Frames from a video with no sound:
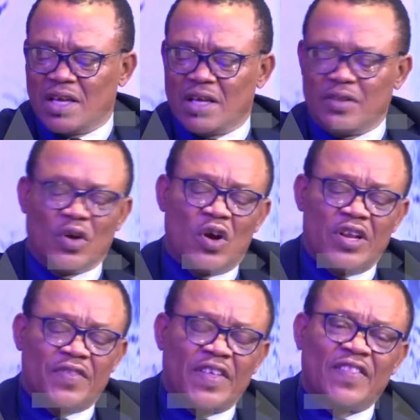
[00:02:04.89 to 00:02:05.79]
The only
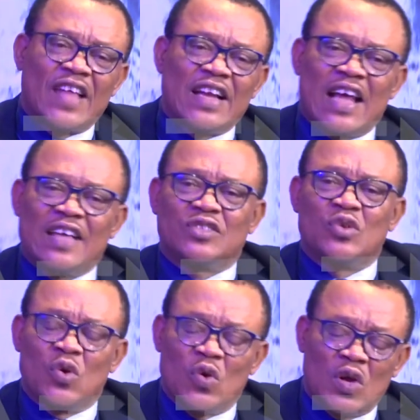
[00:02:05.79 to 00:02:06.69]
thing that has
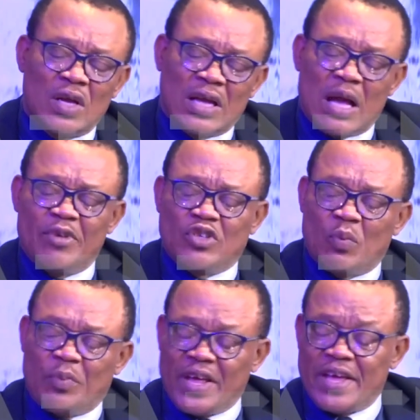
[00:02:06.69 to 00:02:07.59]
to come into
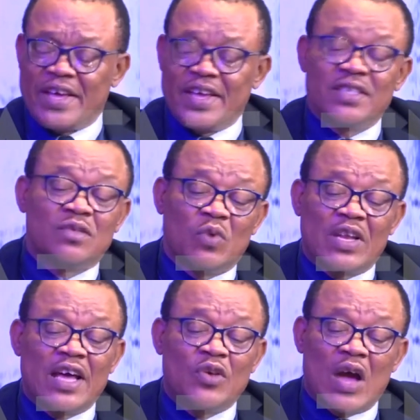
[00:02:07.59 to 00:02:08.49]
play is
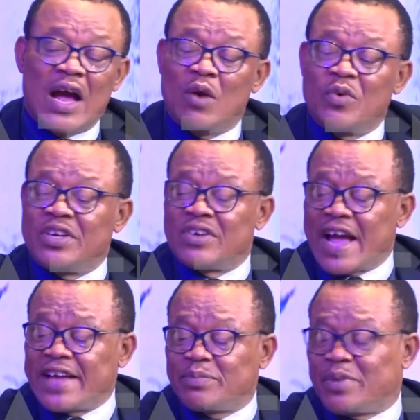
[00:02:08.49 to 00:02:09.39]
whether you are with the
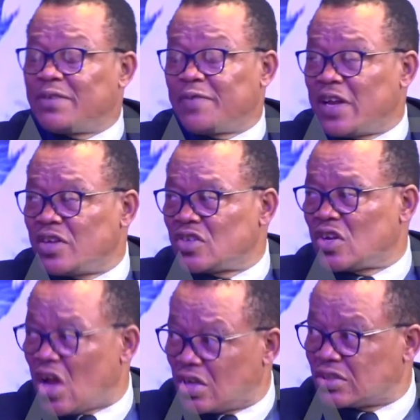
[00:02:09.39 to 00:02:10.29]
right bedfellows or
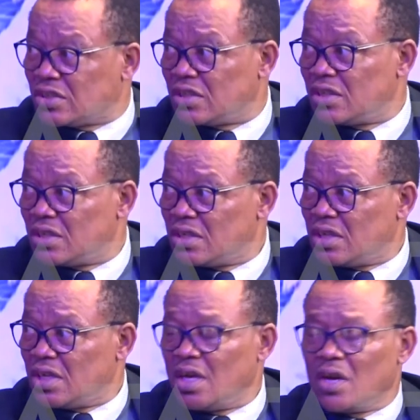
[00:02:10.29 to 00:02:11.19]
not.
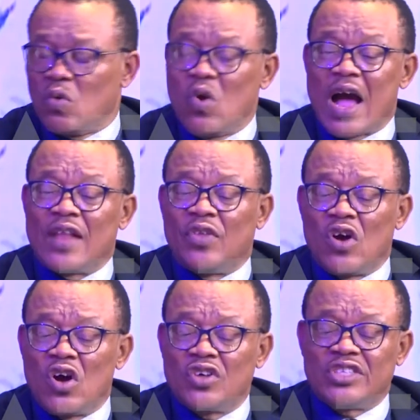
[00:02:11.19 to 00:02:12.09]
Who are
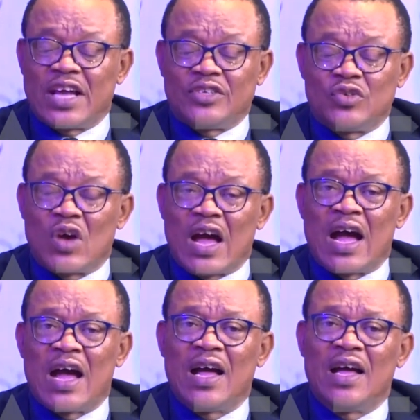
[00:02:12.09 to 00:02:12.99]
those that you
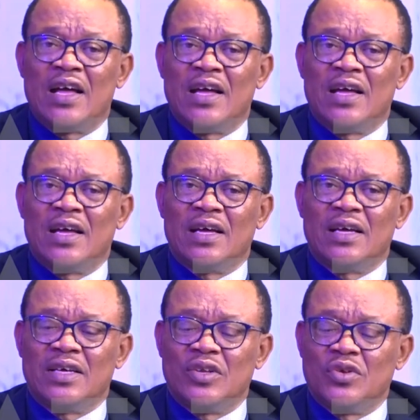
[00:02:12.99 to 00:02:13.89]
are,
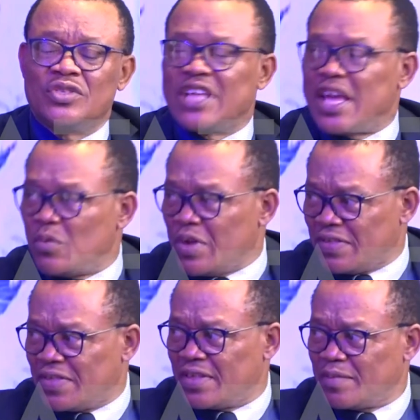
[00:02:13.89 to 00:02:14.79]
you know, staying
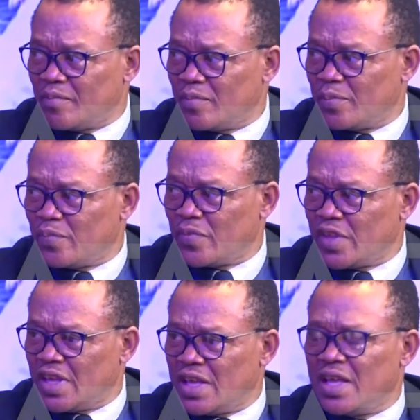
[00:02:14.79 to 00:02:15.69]
with?
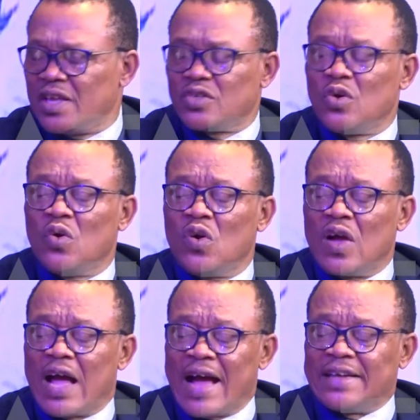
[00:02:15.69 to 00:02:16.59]
So
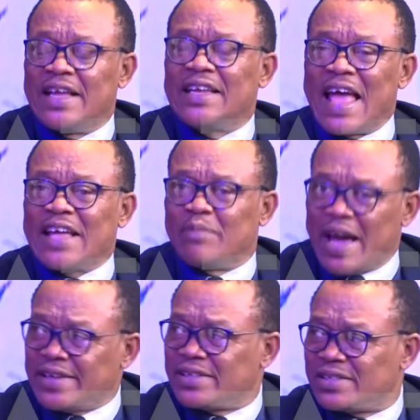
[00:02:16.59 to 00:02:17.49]
are they like
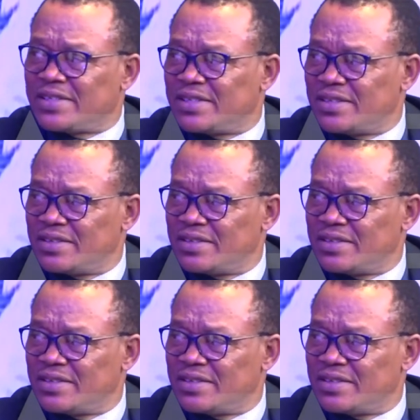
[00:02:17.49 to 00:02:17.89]
minds?